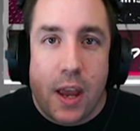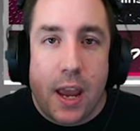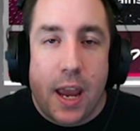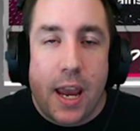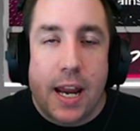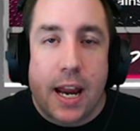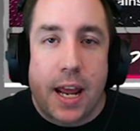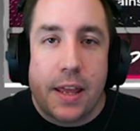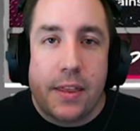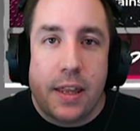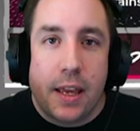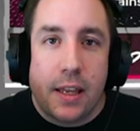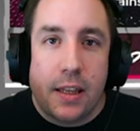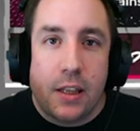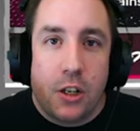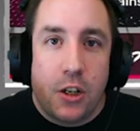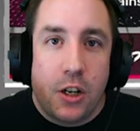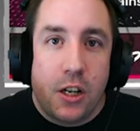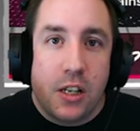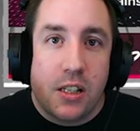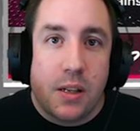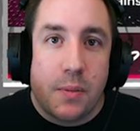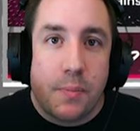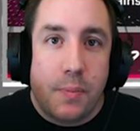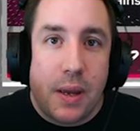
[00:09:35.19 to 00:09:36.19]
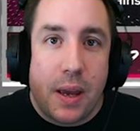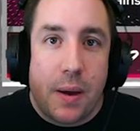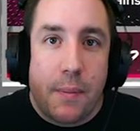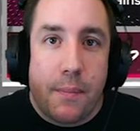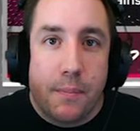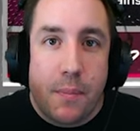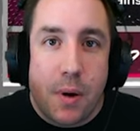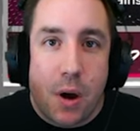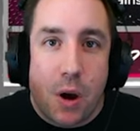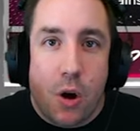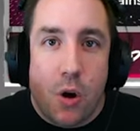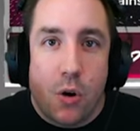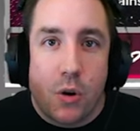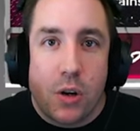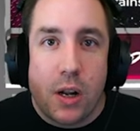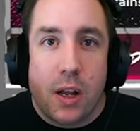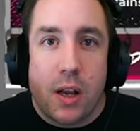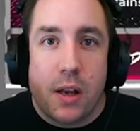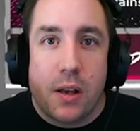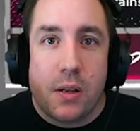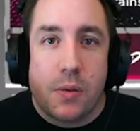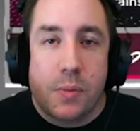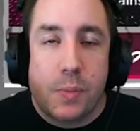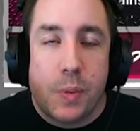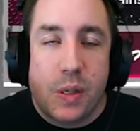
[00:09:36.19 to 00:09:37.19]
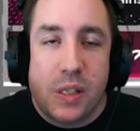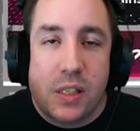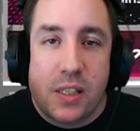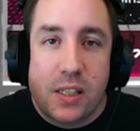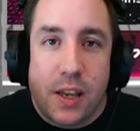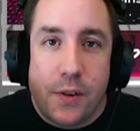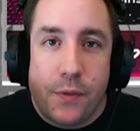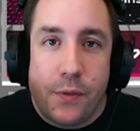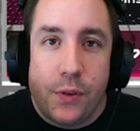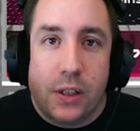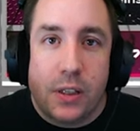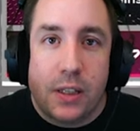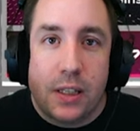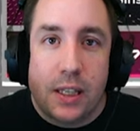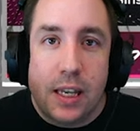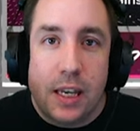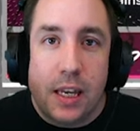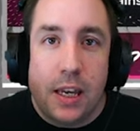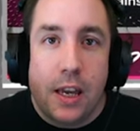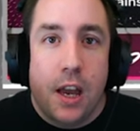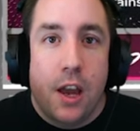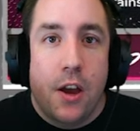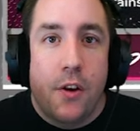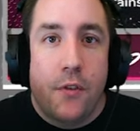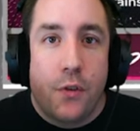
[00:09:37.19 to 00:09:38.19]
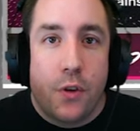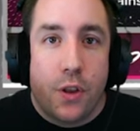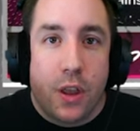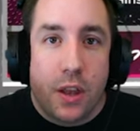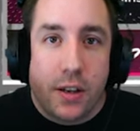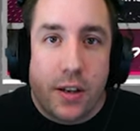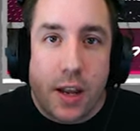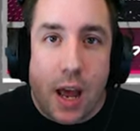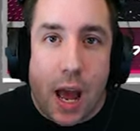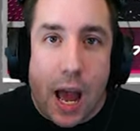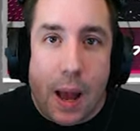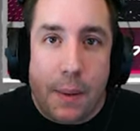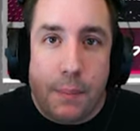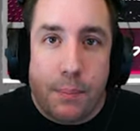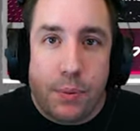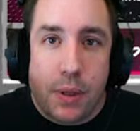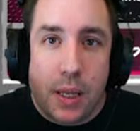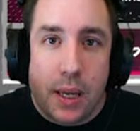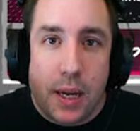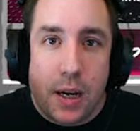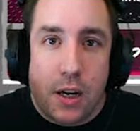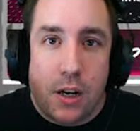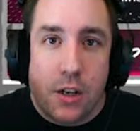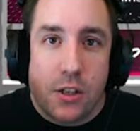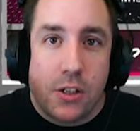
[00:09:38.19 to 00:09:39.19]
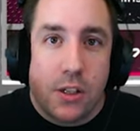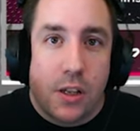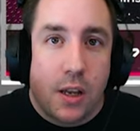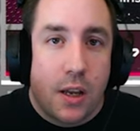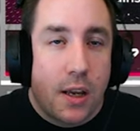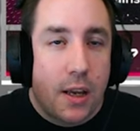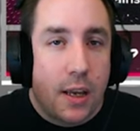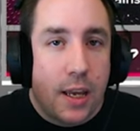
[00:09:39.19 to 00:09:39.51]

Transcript: And I think there needs to be a mode specifically for the top players.